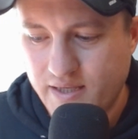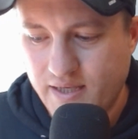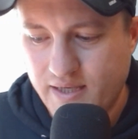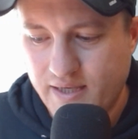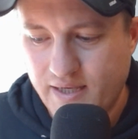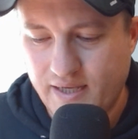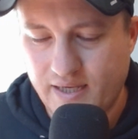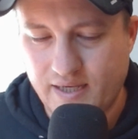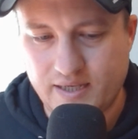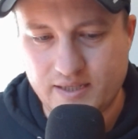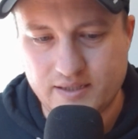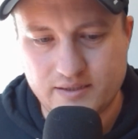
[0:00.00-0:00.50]

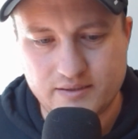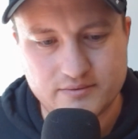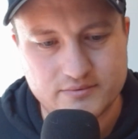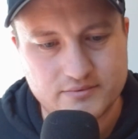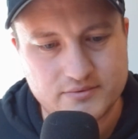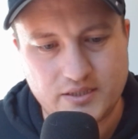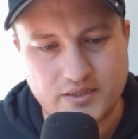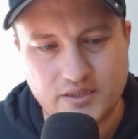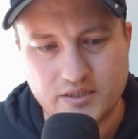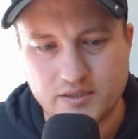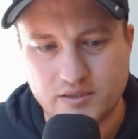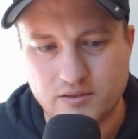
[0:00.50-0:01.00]
And,
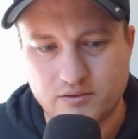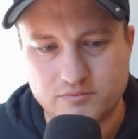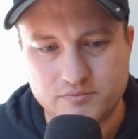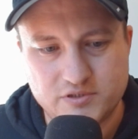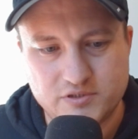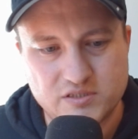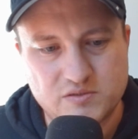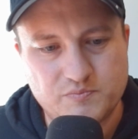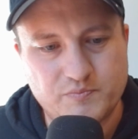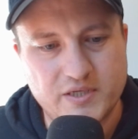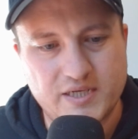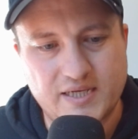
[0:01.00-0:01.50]
you know,
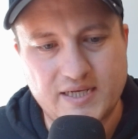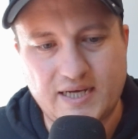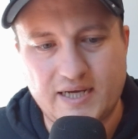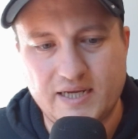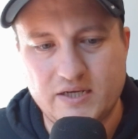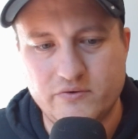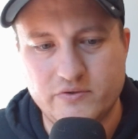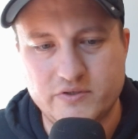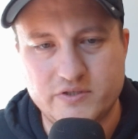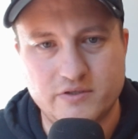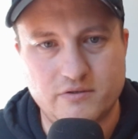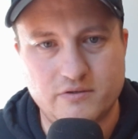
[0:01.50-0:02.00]
just be kind
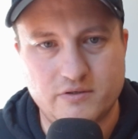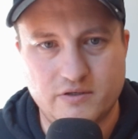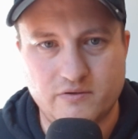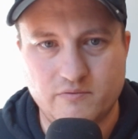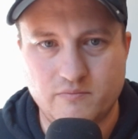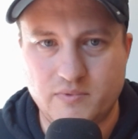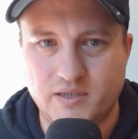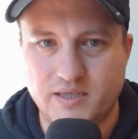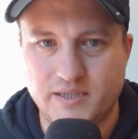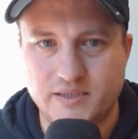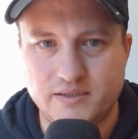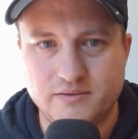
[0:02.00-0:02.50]
to each other,
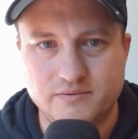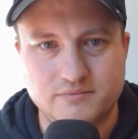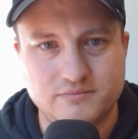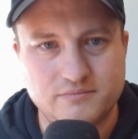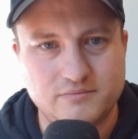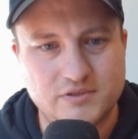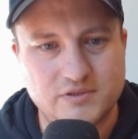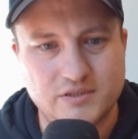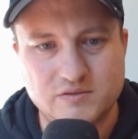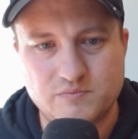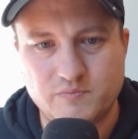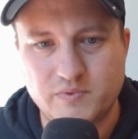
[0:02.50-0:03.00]
everybody.
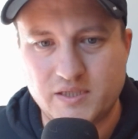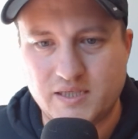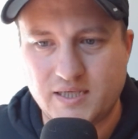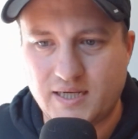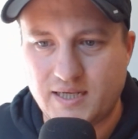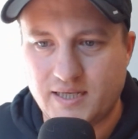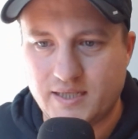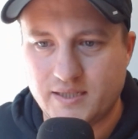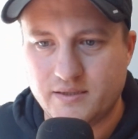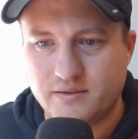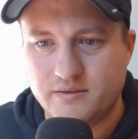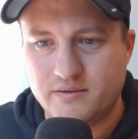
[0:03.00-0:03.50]
Just be
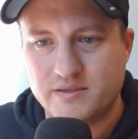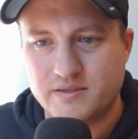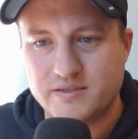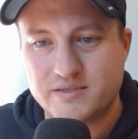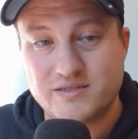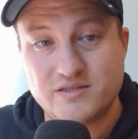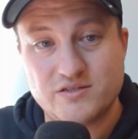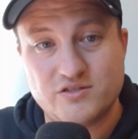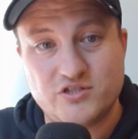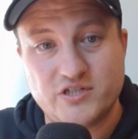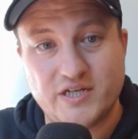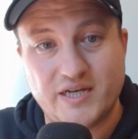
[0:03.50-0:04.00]
kind. This
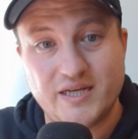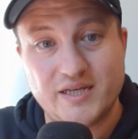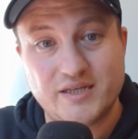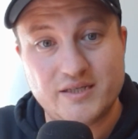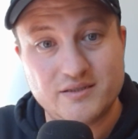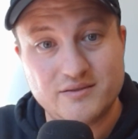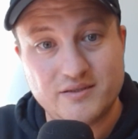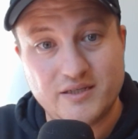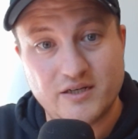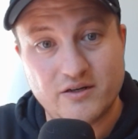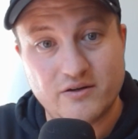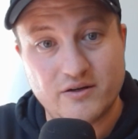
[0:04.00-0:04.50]
is Jake
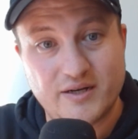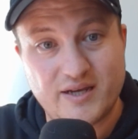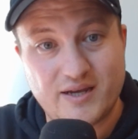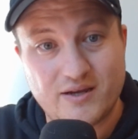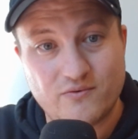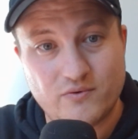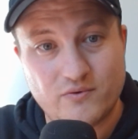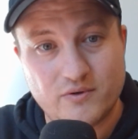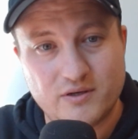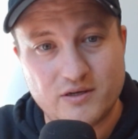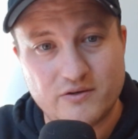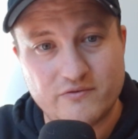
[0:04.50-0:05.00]
here at
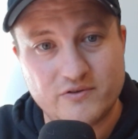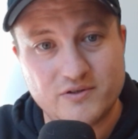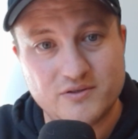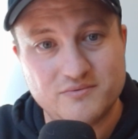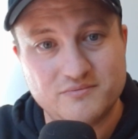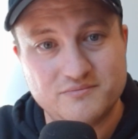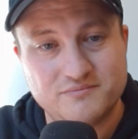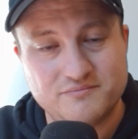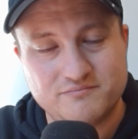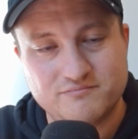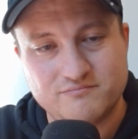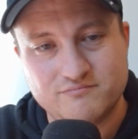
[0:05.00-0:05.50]
whatever.
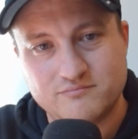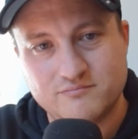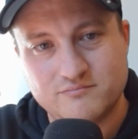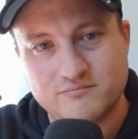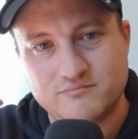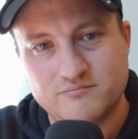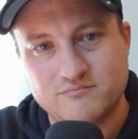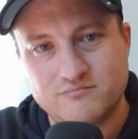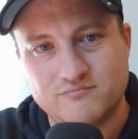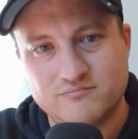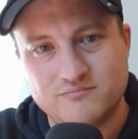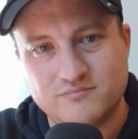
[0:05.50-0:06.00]

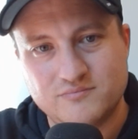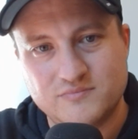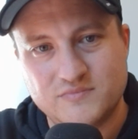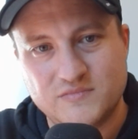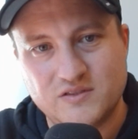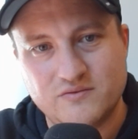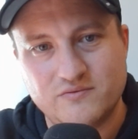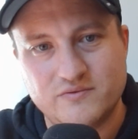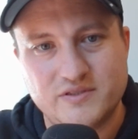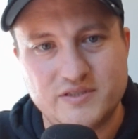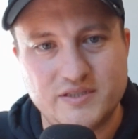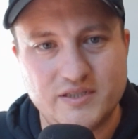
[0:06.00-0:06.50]

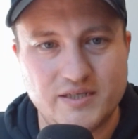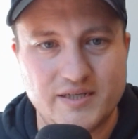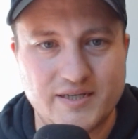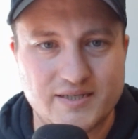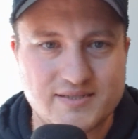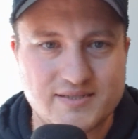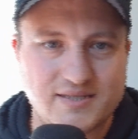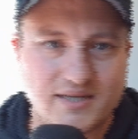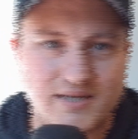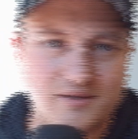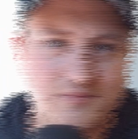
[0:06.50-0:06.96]
See you next time.